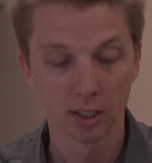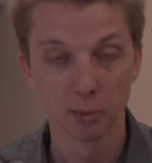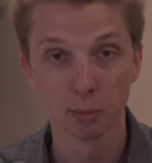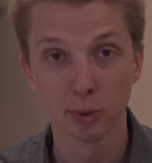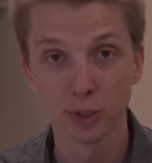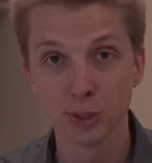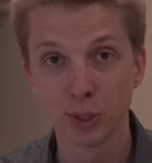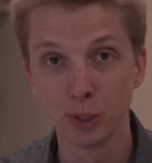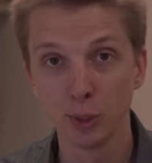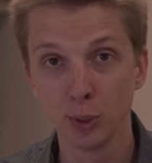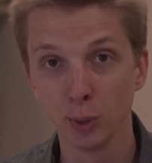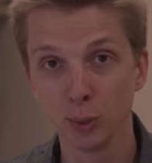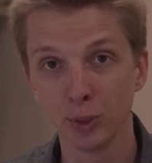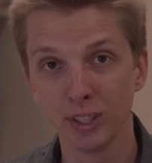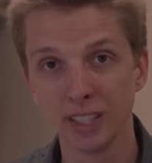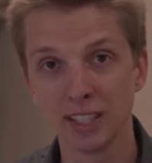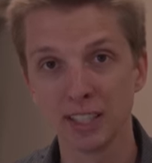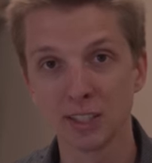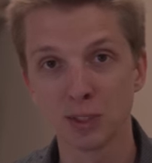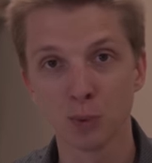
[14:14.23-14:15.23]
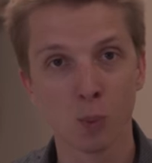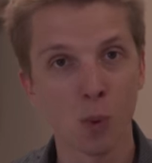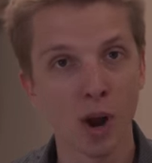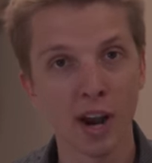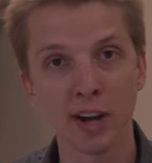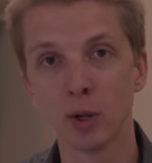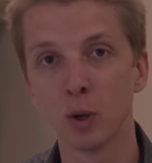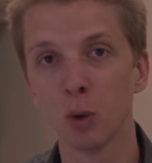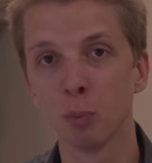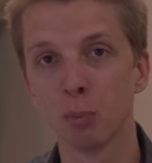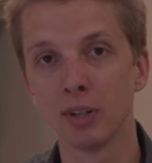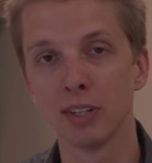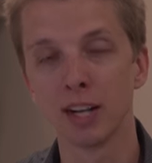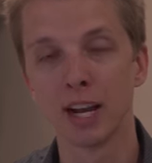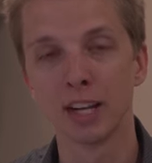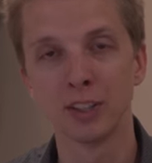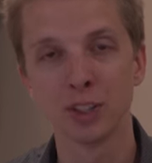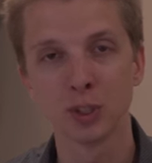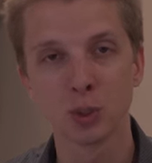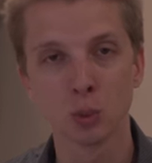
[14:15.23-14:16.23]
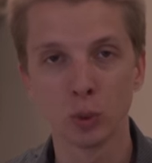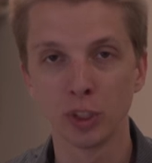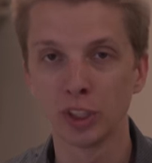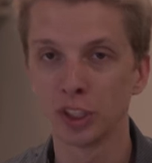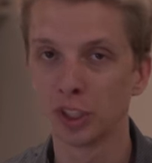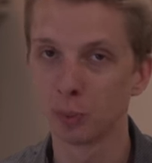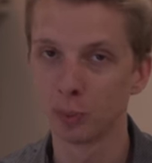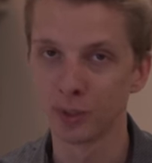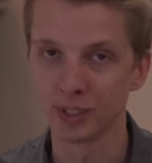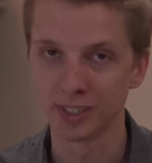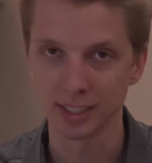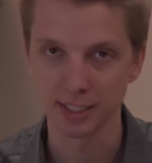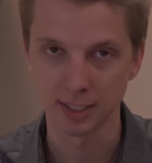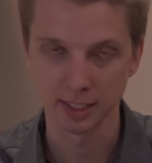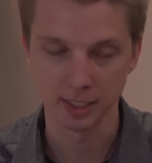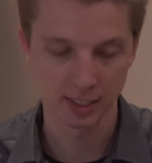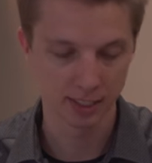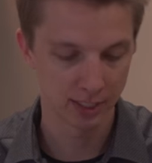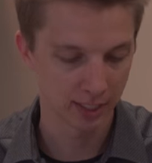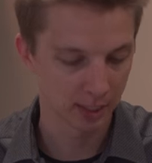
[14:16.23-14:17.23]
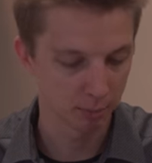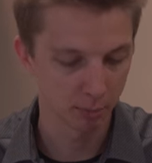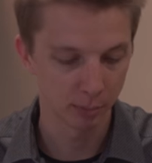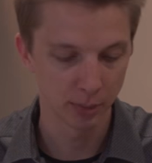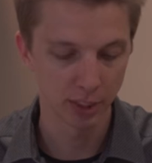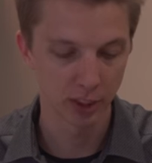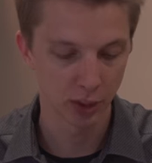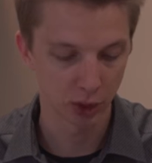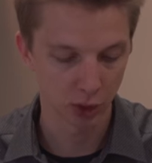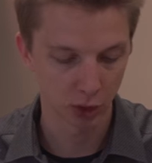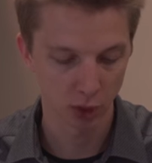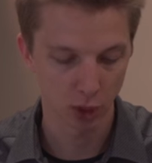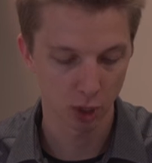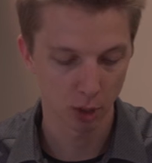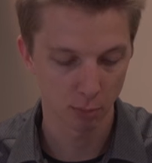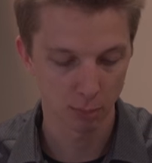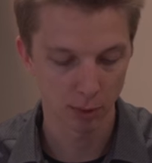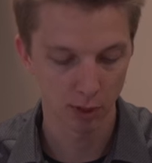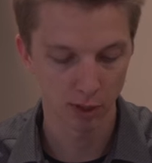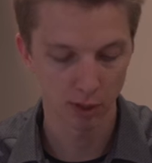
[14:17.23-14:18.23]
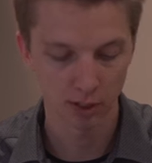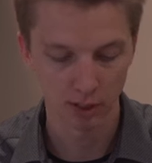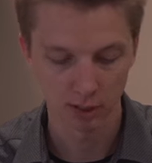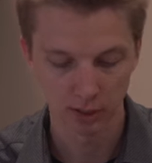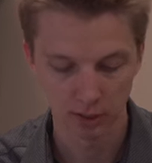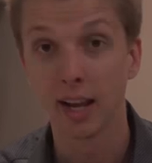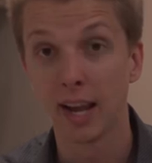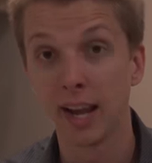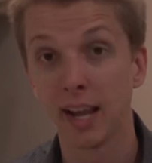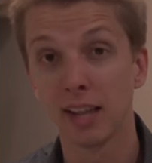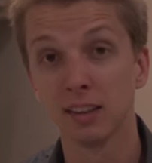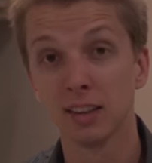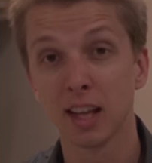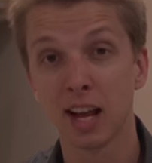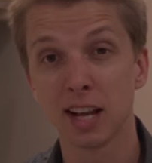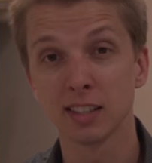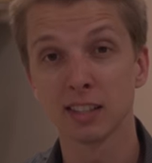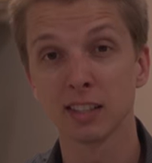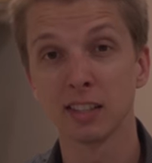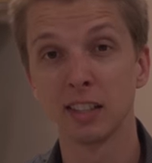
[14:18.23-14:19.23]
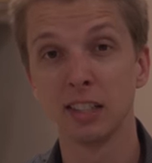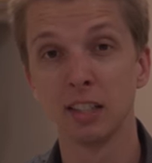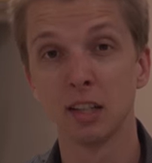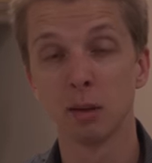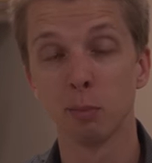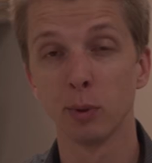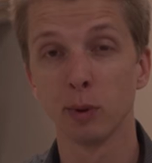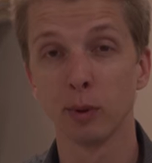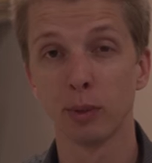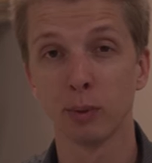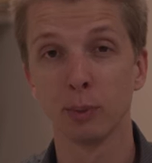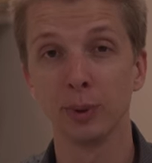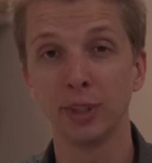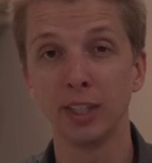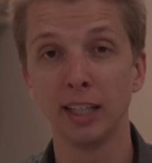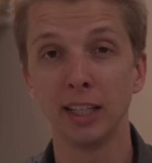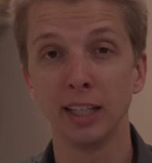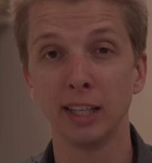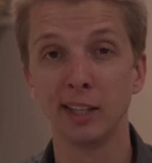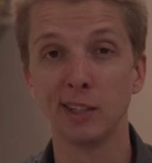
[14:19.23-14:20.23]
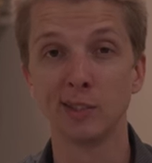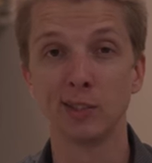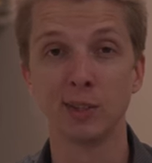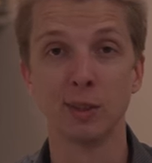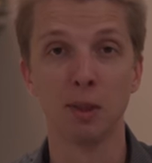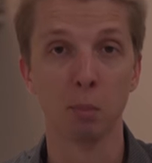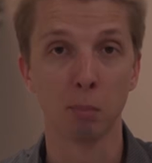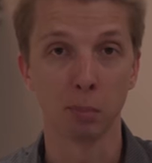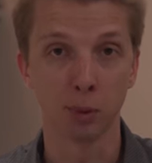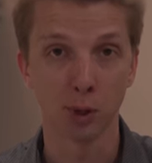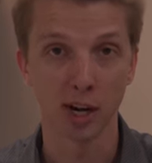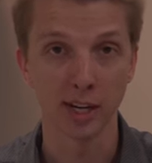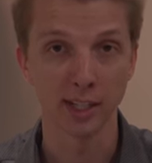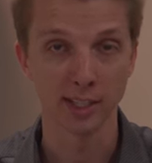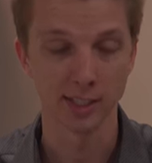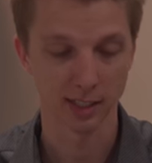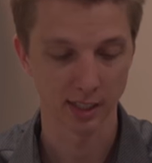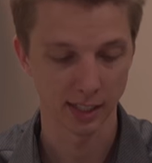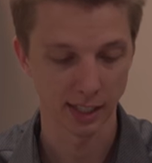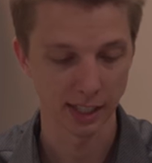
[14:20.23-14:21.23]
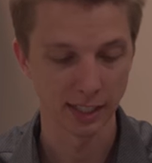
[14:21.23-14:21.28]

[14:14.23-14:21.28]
Number two is wide open. I just wish it was a tidbit sharper. And lastly, number three is the price.